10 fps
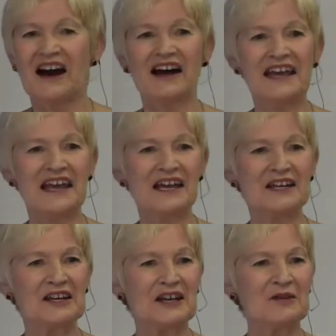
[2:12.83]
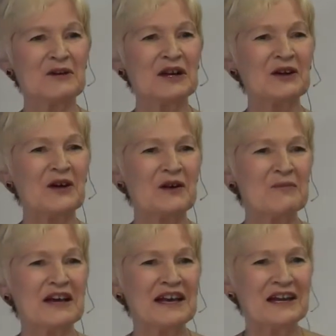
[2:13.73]
I had what I call
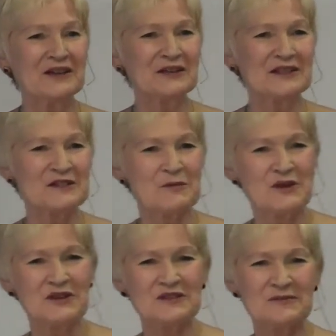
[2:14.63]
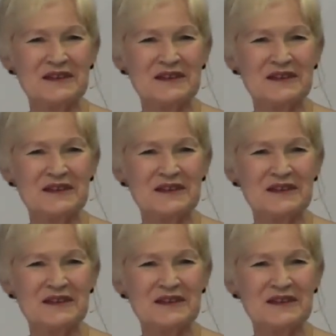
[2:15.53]
my ankle experience,